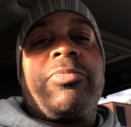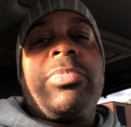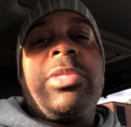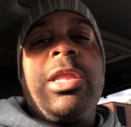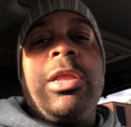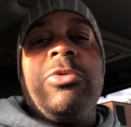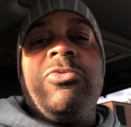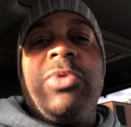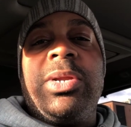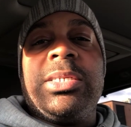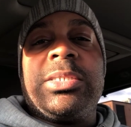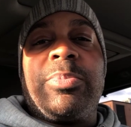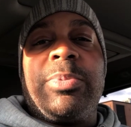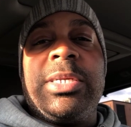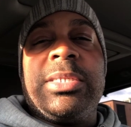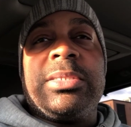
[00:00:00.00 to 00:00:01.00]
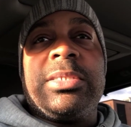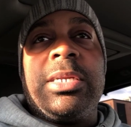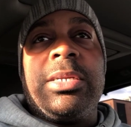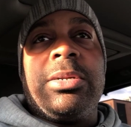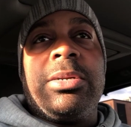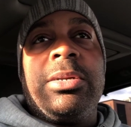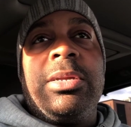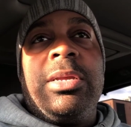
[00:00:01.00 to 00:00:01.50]
Rent a split
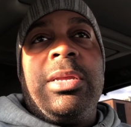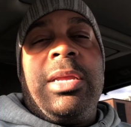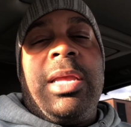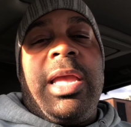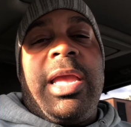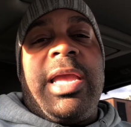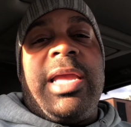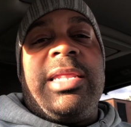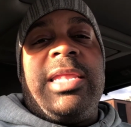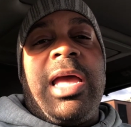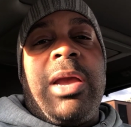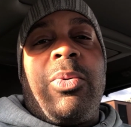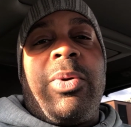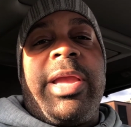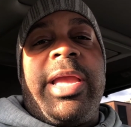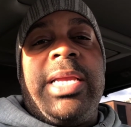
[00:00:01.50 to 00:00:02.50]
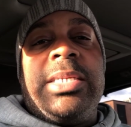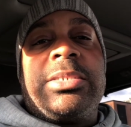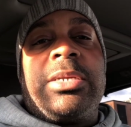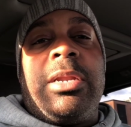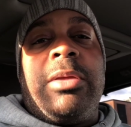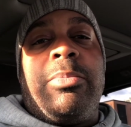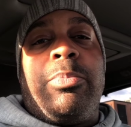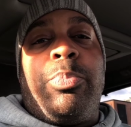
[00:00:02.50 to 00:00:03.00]
seeder, and that way it's going
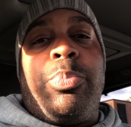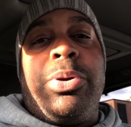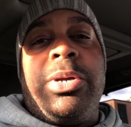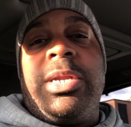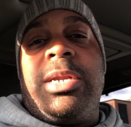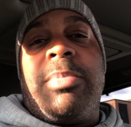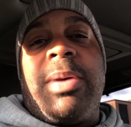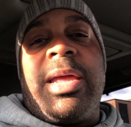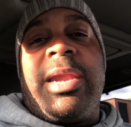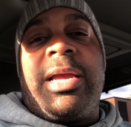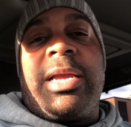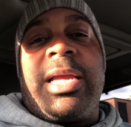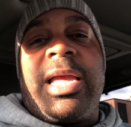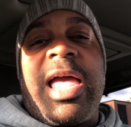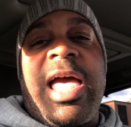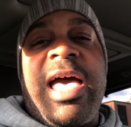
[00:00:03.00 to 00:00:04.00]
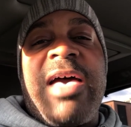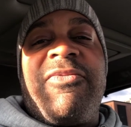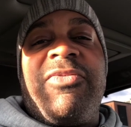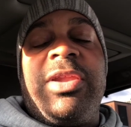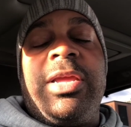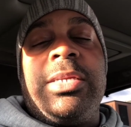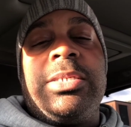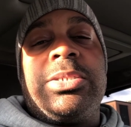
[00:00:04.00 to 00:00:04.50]
to put it about a half
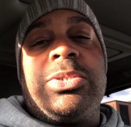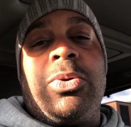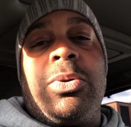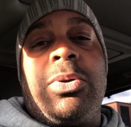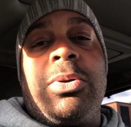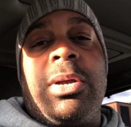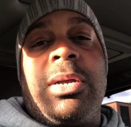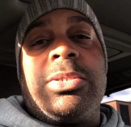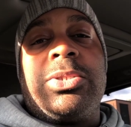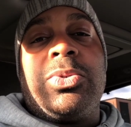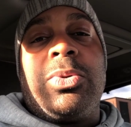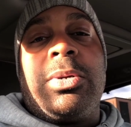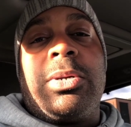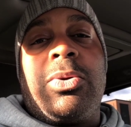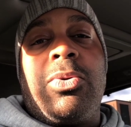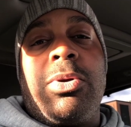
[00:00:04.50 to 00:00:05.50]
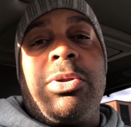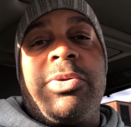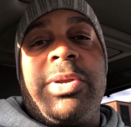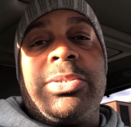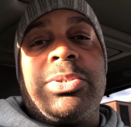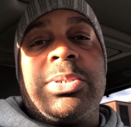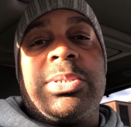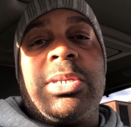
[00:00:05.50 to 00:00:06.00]
an inch to a quarter
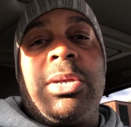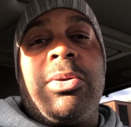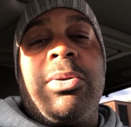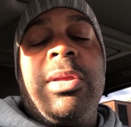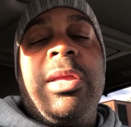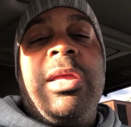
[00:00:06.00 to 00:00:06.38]
inch or so